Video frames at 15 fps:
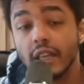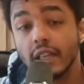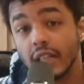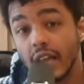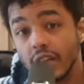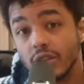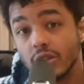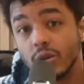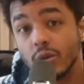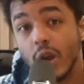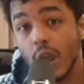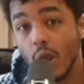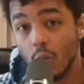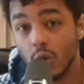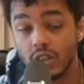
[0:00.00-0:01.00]
likes you,
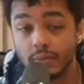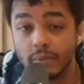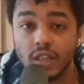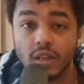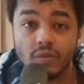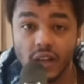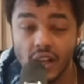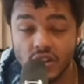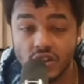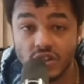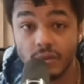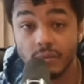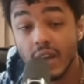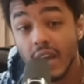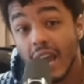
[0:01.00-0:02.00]
and he wants to be in a
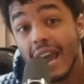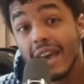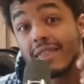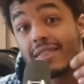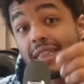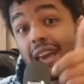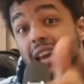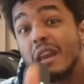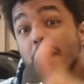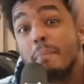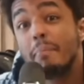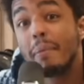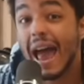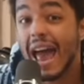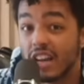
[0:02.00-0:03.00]
relationship. And then he
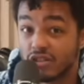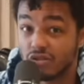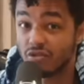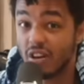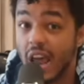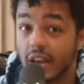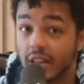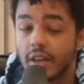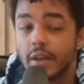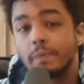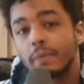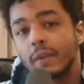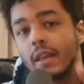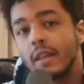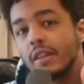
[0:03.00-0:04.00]
backtracked.
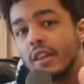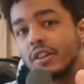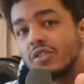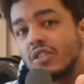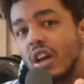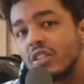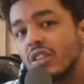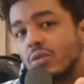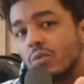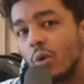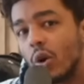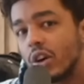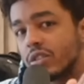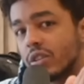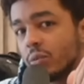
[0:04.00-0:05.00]
There's nothing
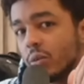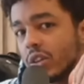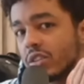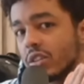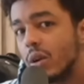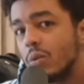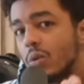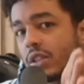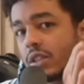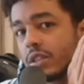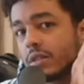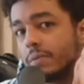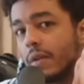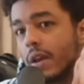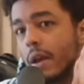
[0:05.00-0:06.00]
worse than when someone
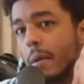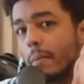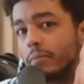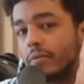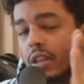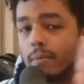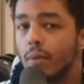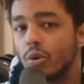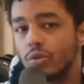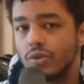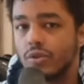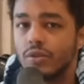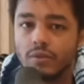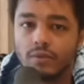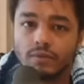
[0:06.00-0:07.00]

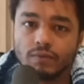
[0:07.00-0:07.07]
demotes you.